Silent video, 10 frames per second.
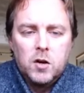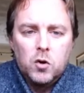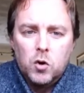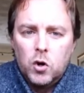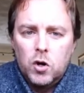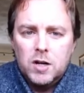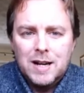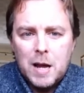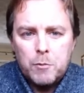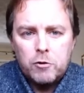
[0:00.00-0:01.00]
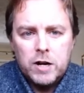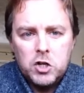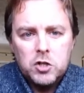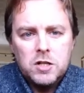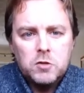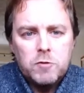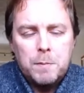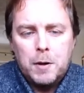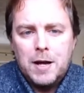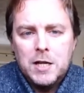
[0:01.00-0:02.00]
or collaboration is
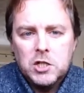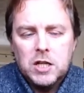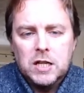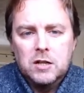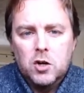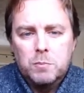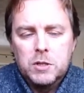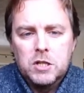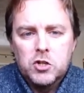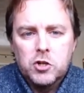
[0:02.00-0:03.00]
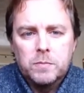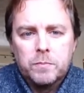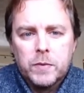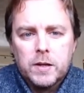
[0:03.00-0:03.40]
replacing competition,